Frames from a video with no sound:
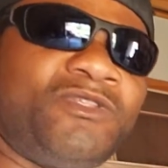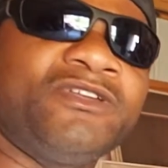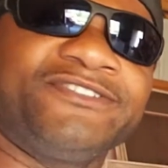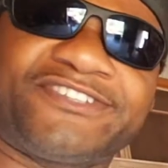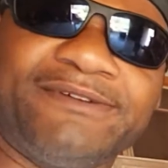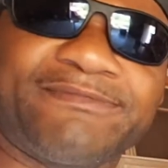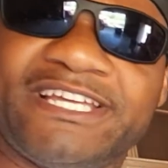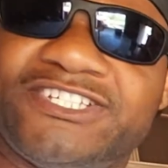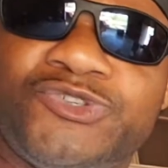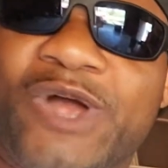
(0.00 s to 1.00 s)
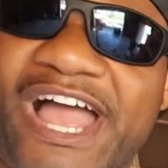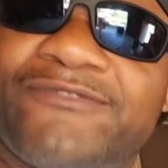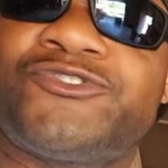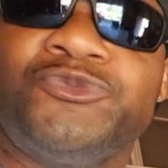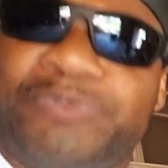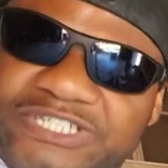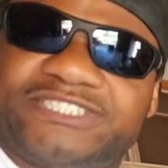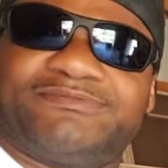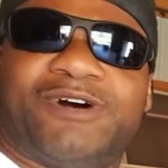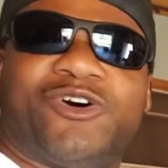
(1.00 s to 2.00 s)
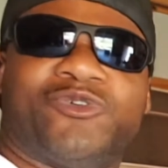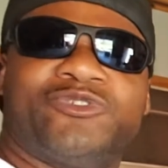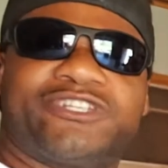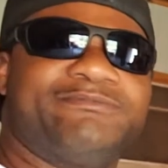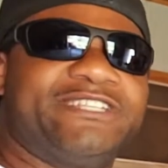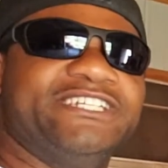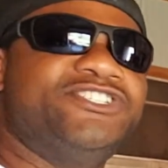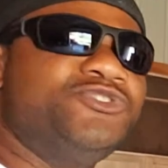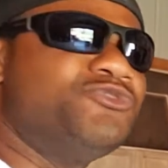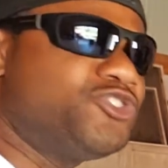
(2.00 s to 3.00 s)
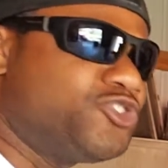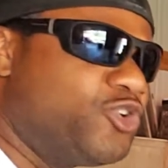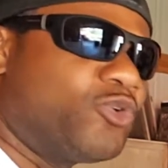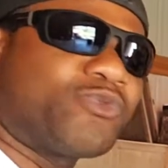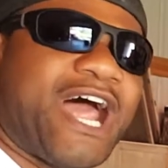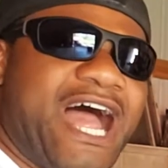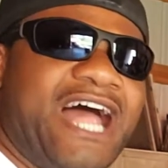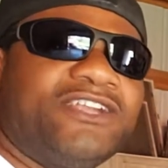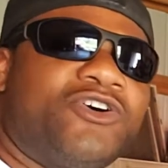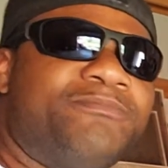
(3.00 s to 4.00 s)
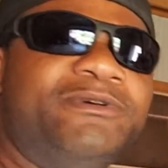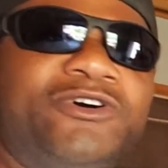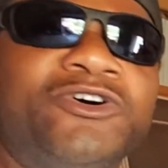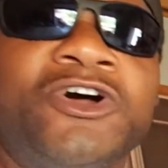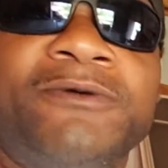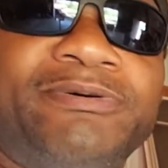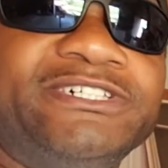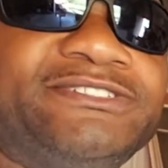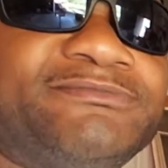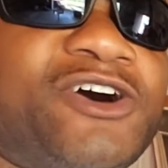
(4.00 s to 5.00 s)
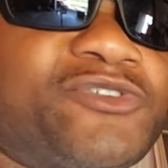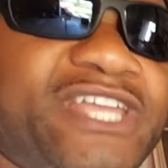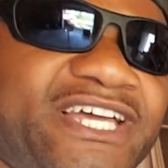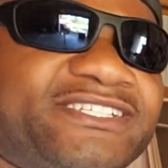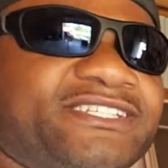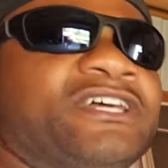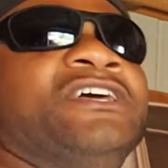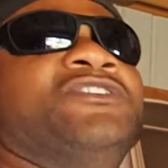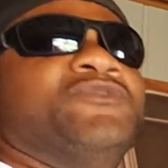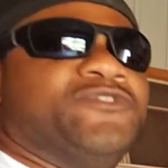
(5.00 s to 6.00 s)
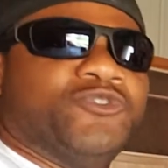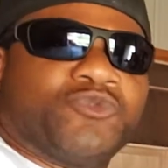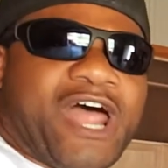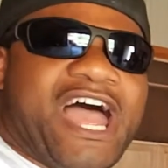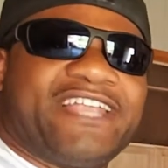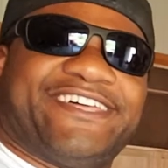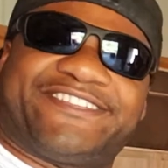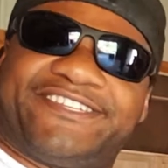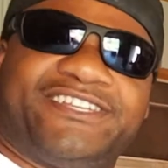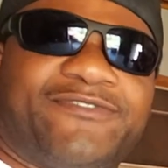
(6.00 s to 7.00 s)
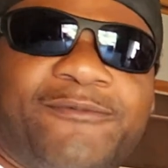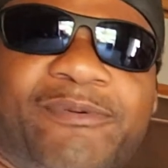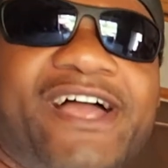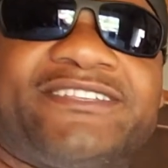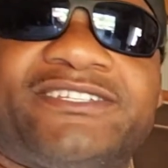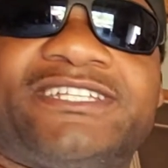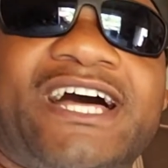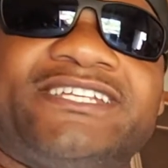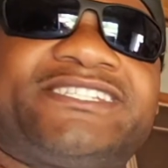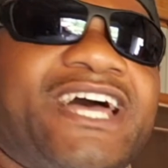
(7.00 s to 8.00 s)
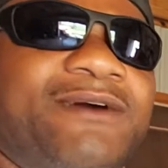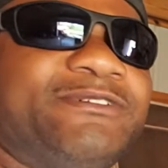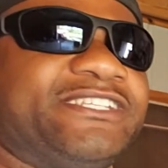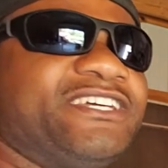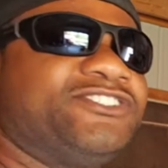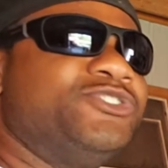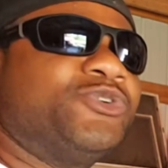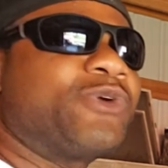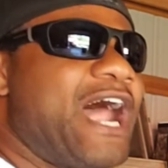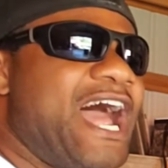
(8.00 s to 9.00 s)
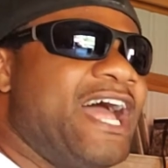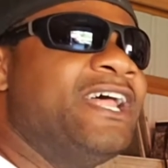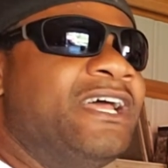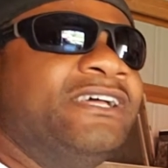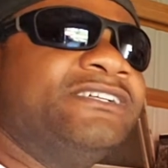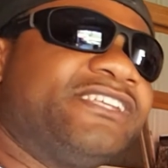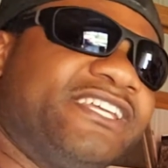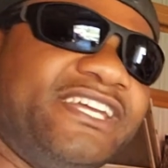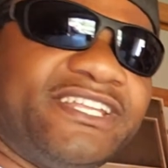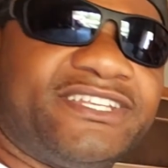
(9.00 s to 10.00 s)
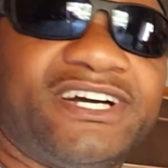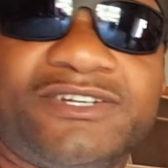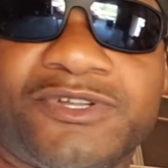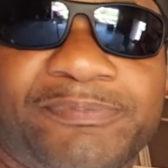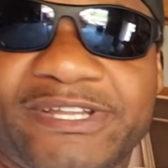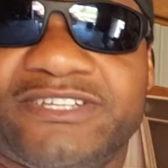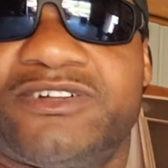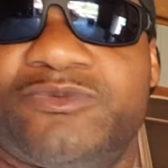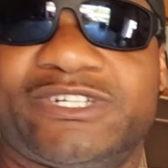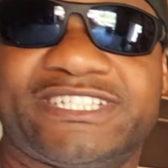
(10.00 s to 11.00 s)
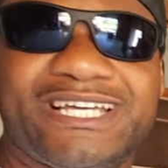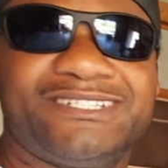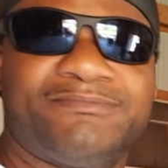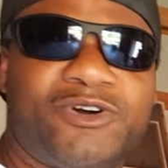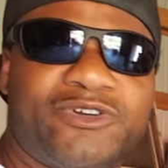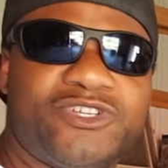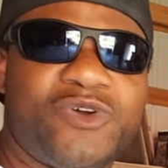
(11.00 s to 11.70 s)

some things you have to push mow. Some things you can ride or push mow. Yes, if you ride, that's a different price because how the time it takes you to ride to get it done, depending on what size mower you